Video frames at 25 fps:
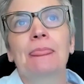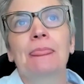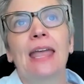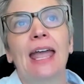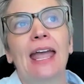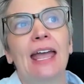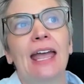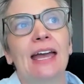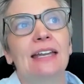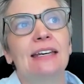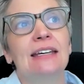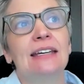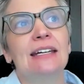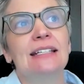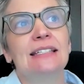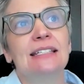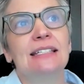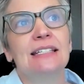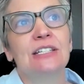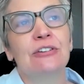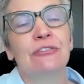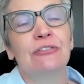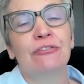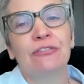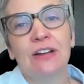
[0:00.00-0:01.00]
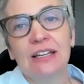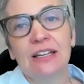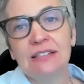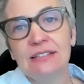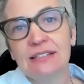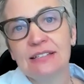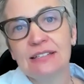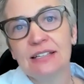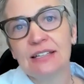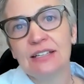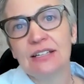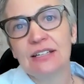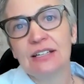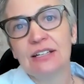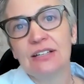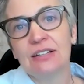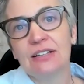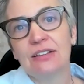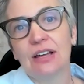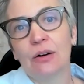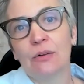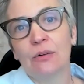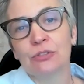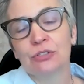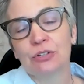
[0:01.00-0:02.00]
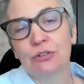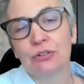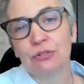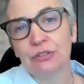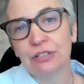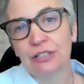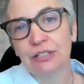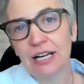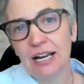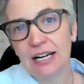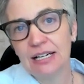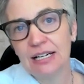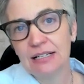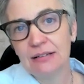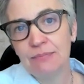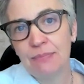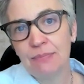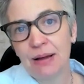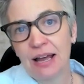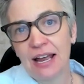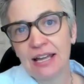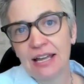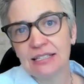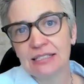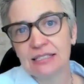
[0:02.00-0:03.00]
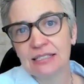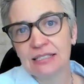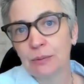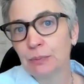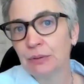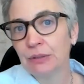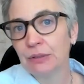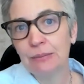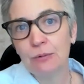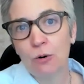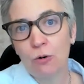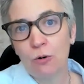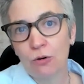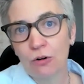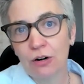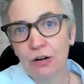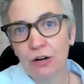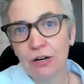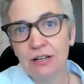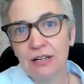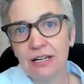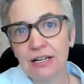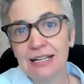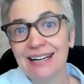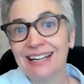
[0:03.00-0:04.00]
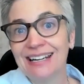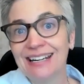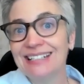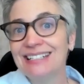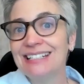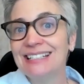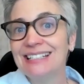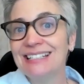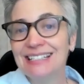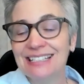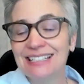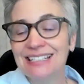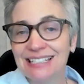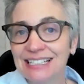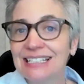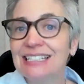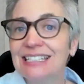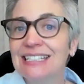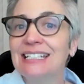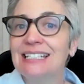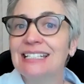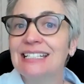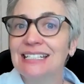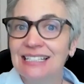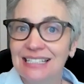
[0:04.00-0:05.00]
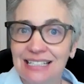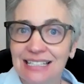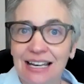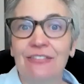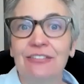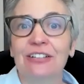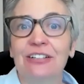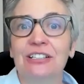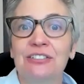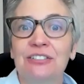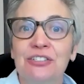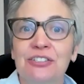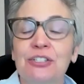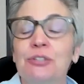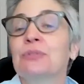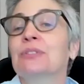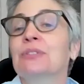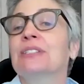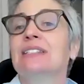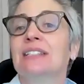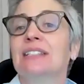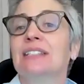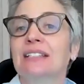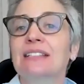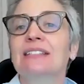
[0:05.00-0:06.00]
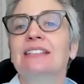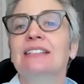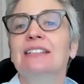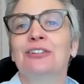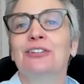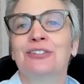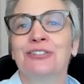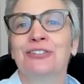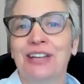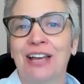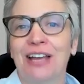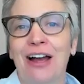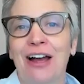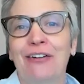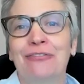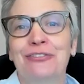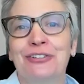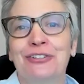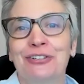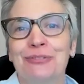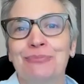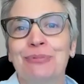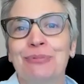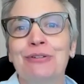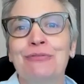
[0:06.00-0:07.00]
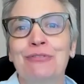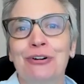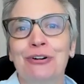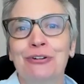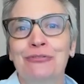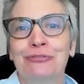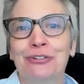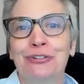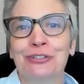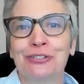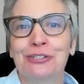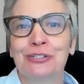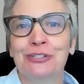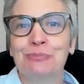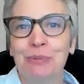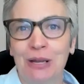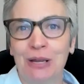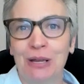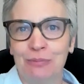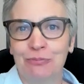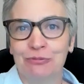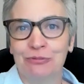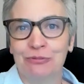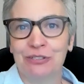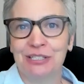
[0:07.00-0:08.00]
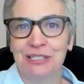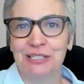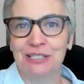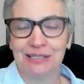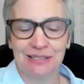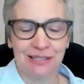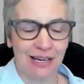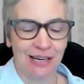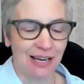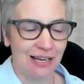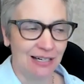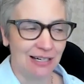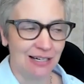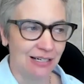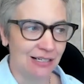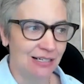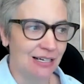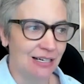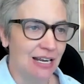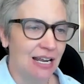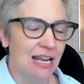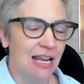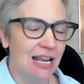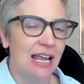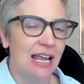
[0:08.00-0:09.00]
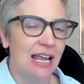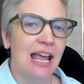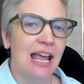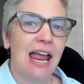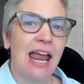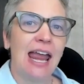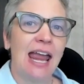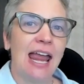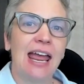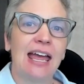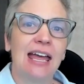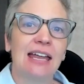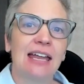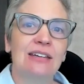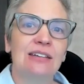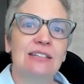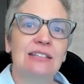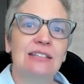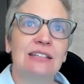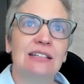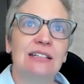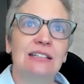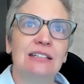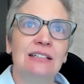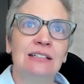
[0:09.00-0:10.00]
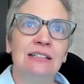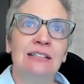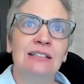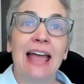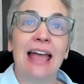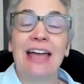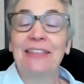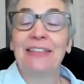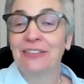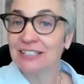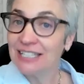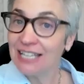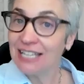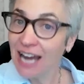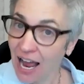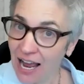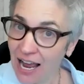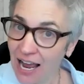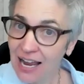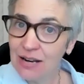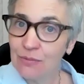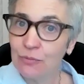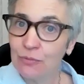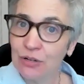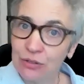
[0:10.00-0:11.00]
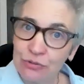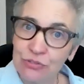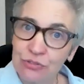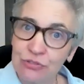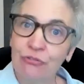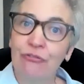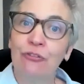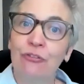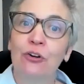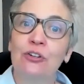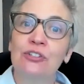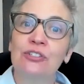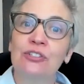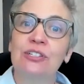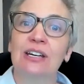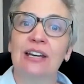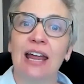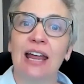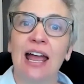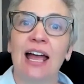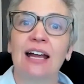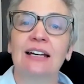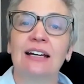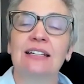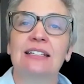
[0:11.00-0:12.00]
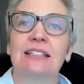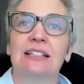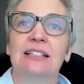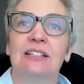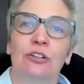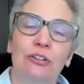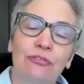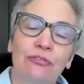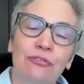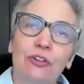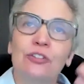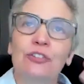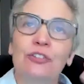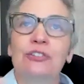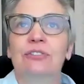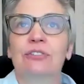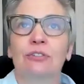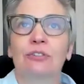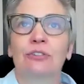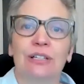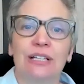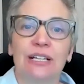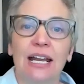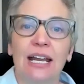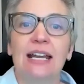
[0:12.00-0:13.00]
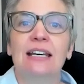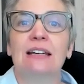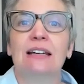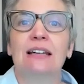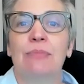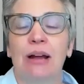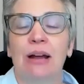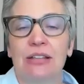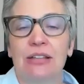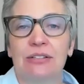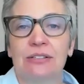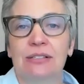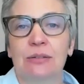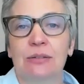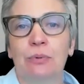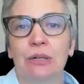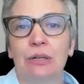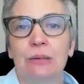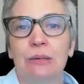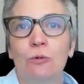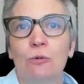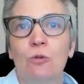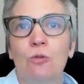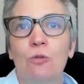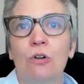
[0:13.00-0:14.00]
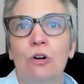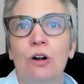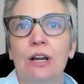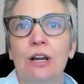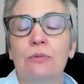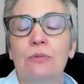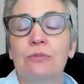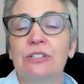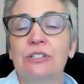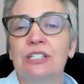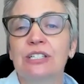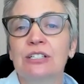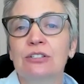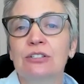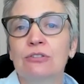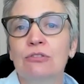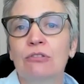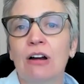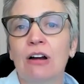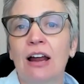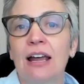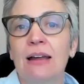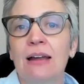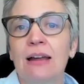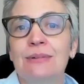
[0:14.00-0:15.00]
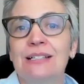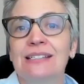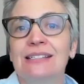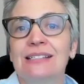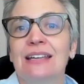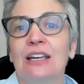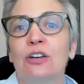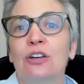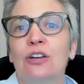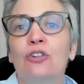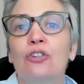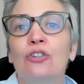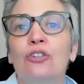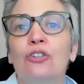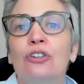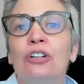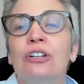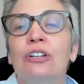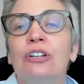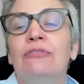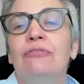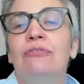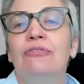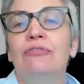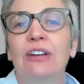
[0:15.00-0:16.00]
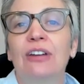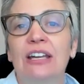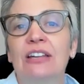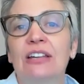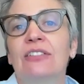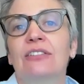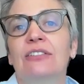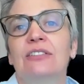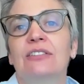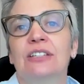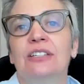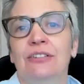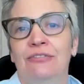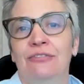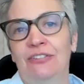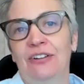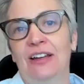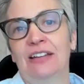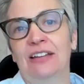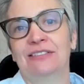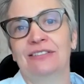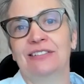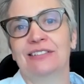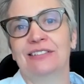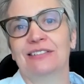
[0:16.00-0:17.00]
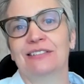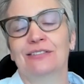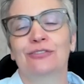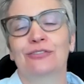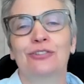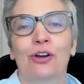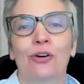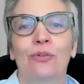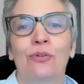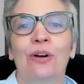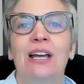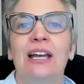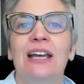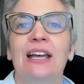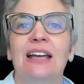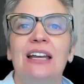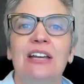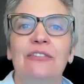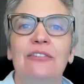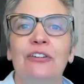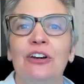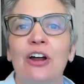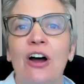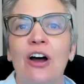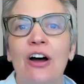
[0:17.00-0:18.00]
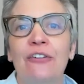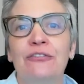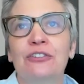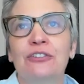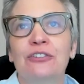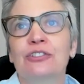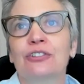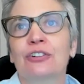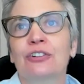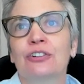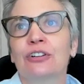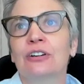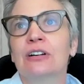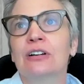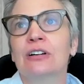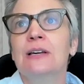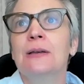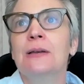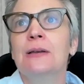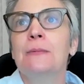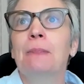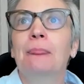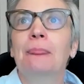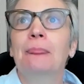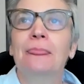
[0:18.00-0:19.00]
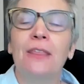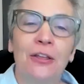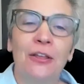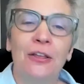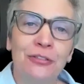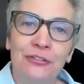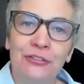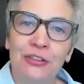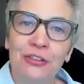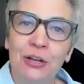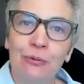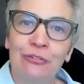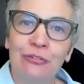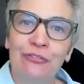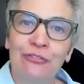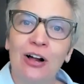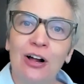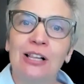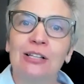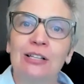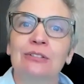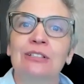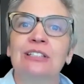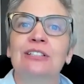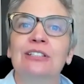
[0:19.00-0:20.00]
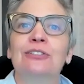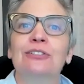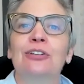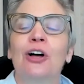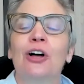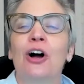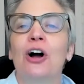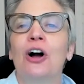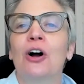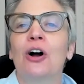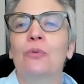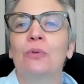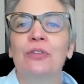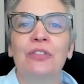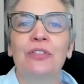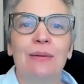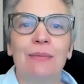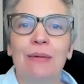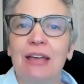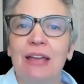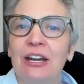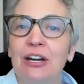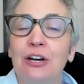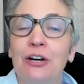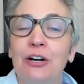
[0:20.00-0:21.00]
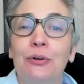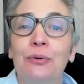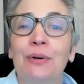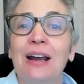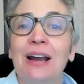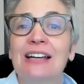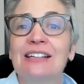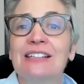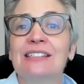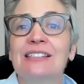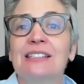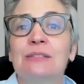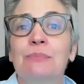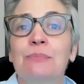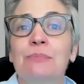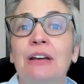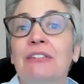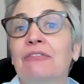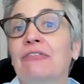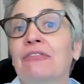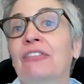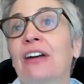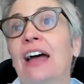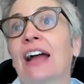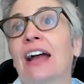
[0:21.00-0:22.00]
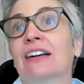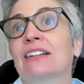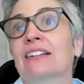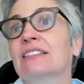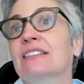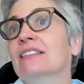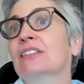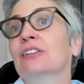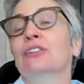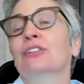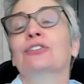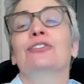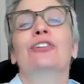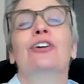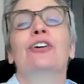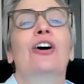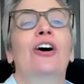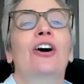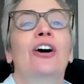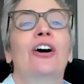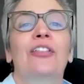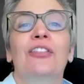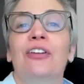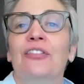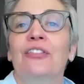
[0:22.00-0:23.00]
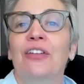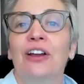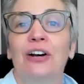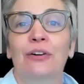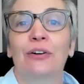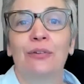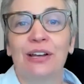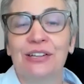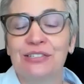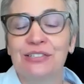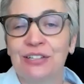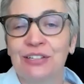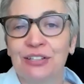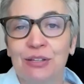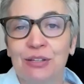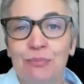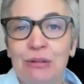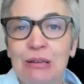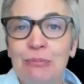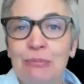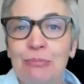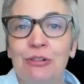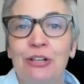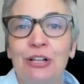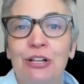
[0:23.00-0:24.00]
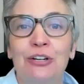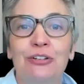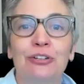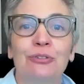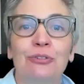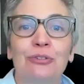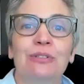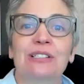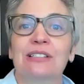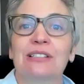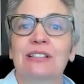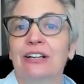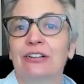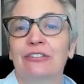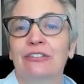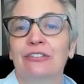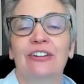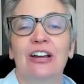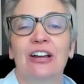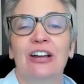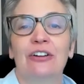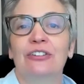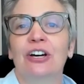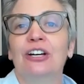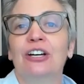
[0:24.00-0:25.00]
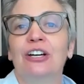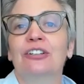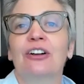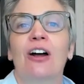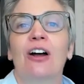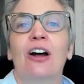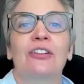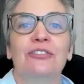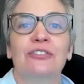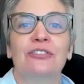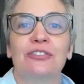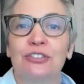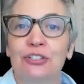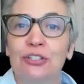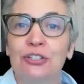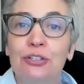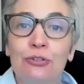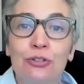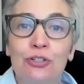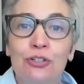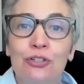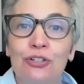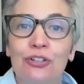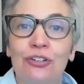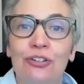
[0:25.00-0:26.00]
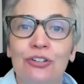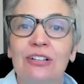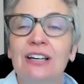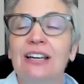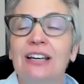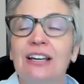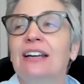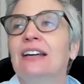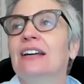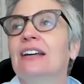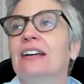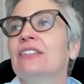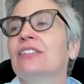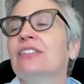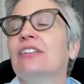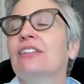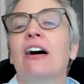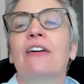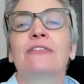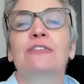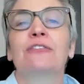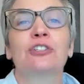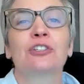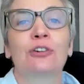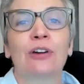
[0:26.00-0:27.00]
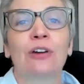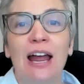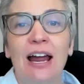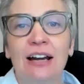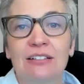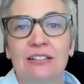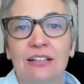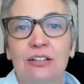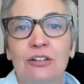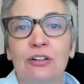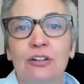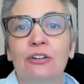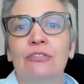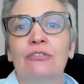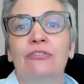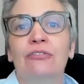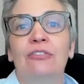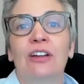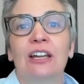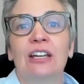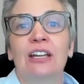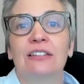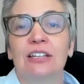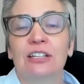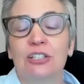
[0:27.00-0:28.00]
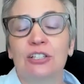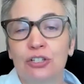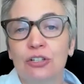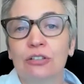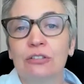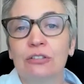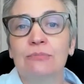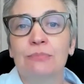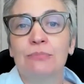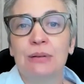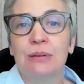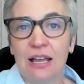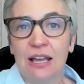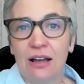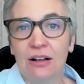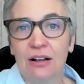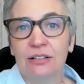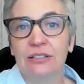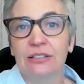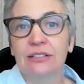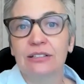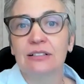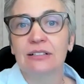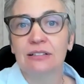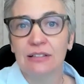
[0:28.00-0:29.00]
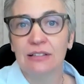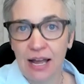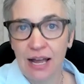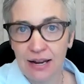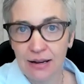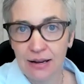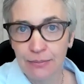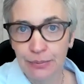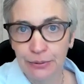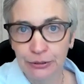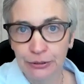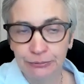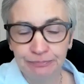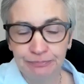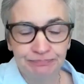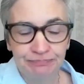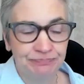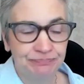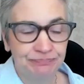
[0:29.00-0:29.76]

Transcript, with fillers: And it's a defense that, that was created by the Supreme Court in 1967, so six years after Monroe versus Pape was decided. And at the time when it was first enacted or first created by the Supreme Court, it was described as a good faith defense. So if an officer thought that they were following the law when they made an arrest, but in fact, the law that they arrested the people under was later found unconstitutional, the officer acted in good faith and shouldn't be held liable.